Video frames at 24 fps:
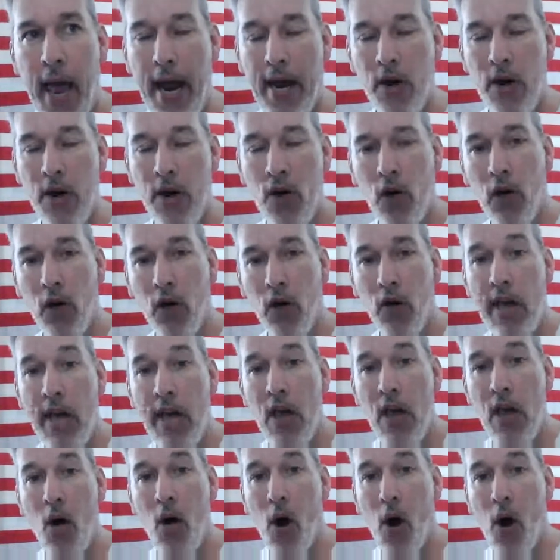and
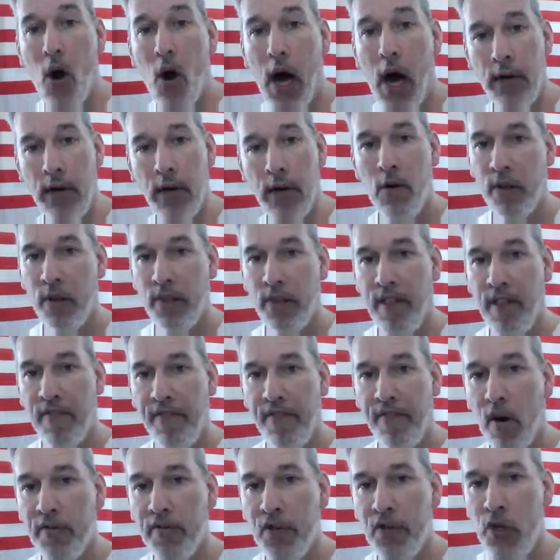early on with the
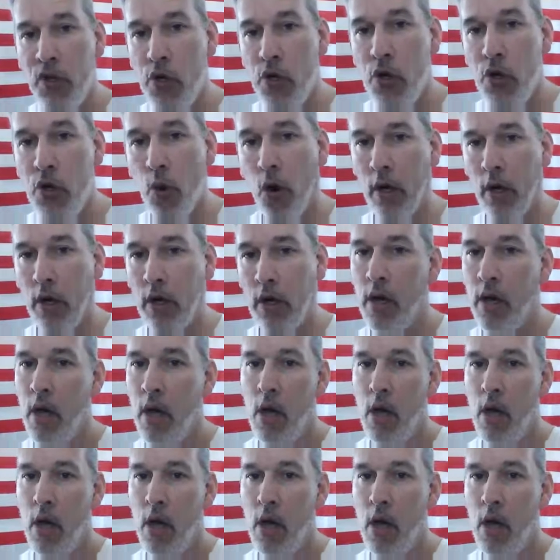fall of New York,